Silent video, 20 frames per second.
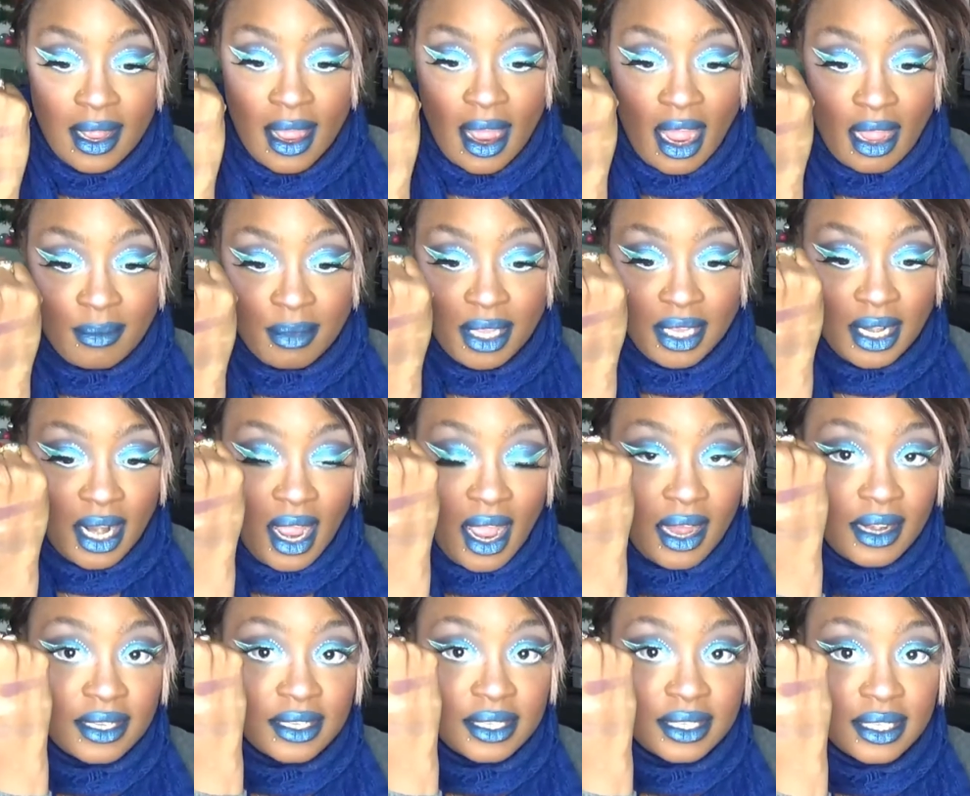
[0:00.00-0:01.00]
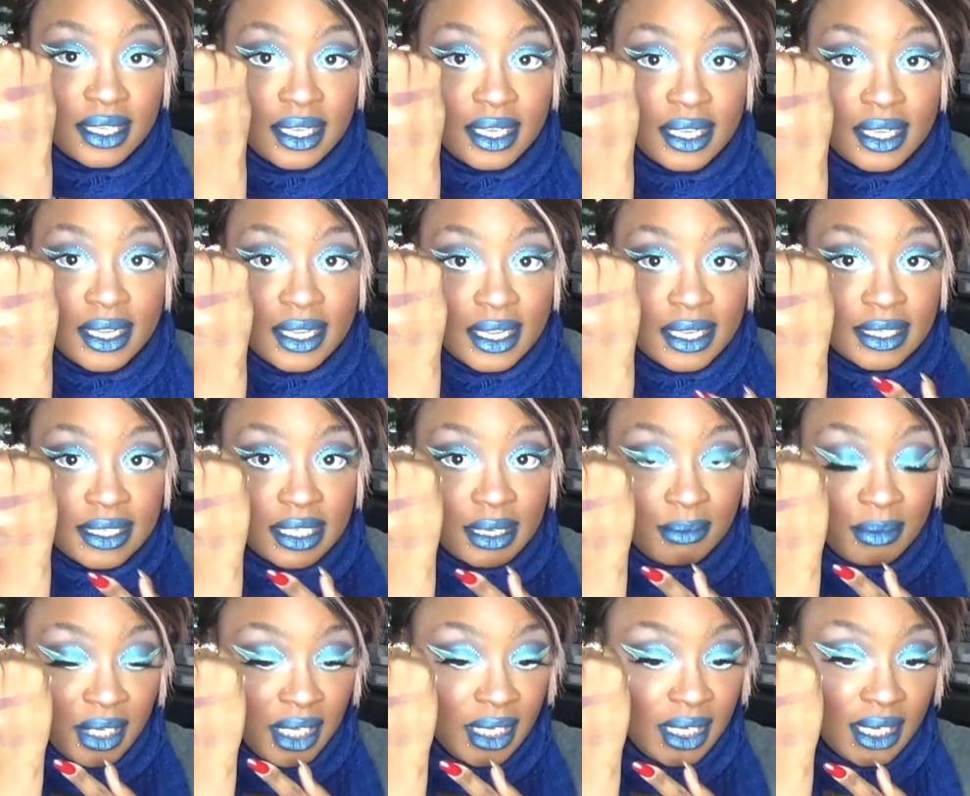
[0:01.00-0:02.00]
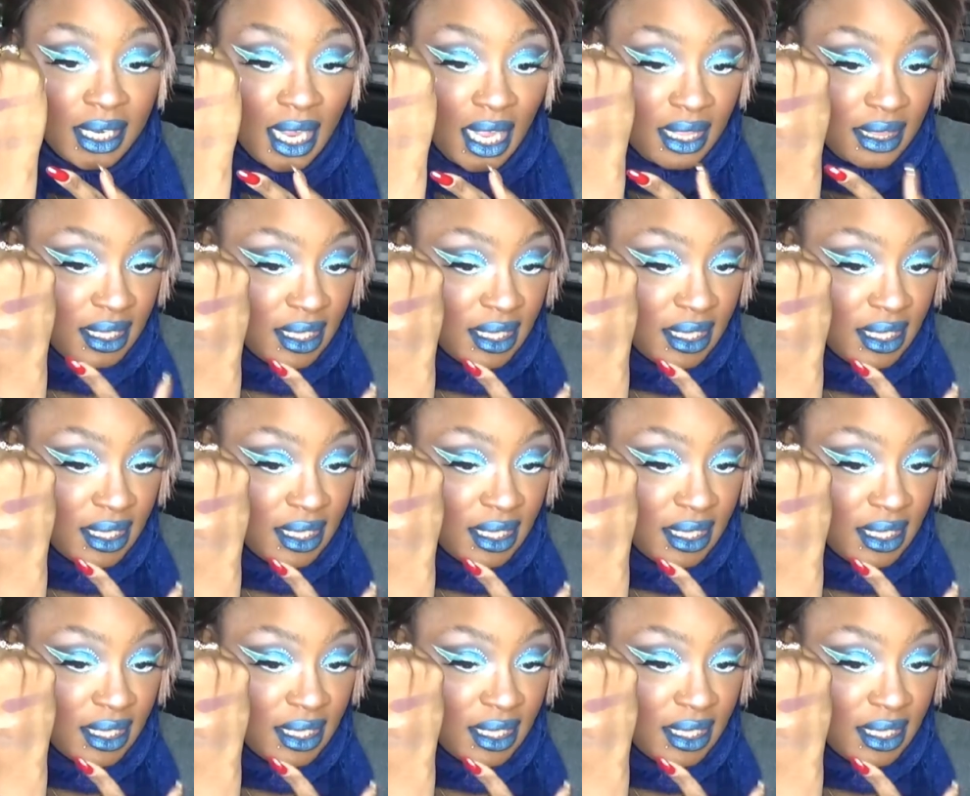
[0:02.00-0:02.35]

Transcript: I mean, honestly, to me,